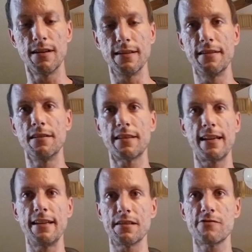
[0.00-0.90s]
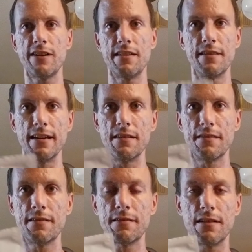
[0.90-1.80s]
Delta 8 strain that
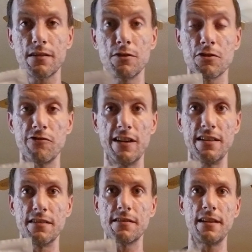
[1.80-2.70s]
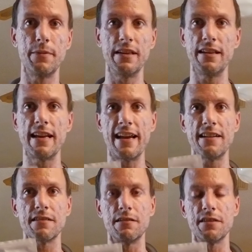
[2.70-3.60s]
Dr. Strain's CBD
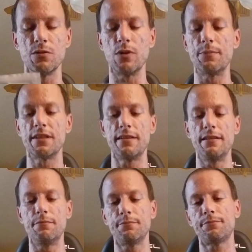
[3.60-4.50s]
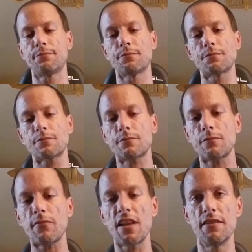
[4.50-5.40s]
has on their website.
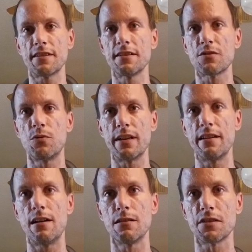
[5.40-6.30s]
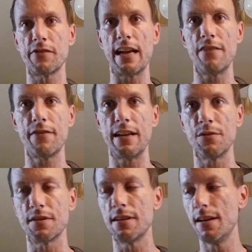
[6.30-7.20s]
This is $20 for half an
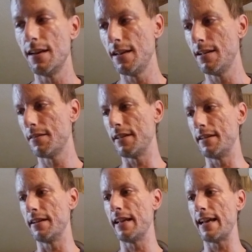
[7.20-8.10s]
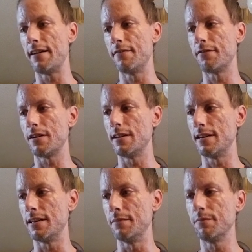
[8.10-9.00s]
ounce. They did have,
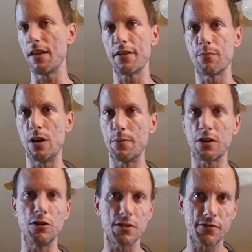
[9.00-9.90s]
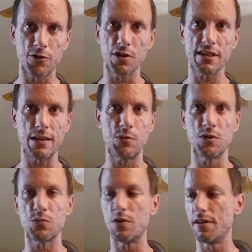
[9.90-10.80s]
I think Bubba Kush, for example,
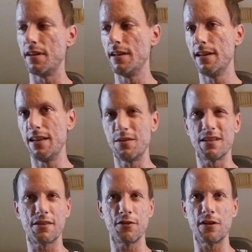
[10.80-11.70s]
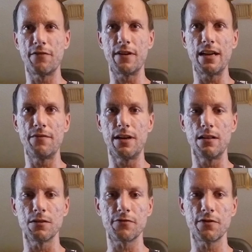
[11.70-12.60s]
was one. It was like
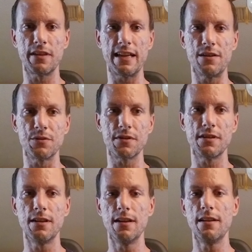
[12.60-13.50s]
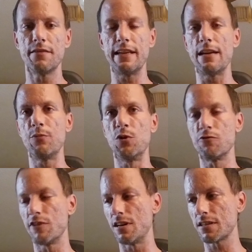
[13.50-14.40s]
$35 for the ounce. They had Moon
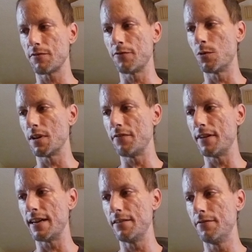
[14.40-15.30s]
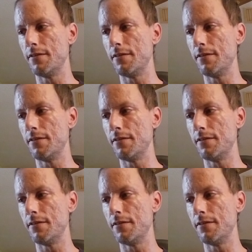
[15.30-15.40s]
Rocks for $45,